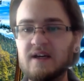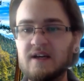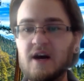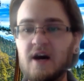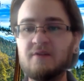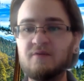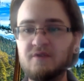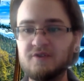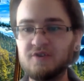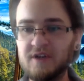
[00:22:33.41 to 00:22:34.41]

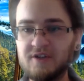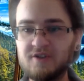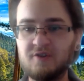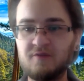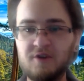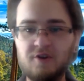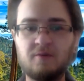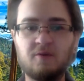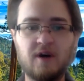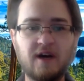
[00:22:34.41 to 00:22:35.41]
non-traditional
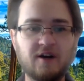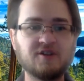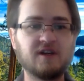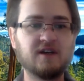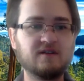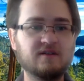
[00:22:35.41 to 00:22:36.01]
renewable energy?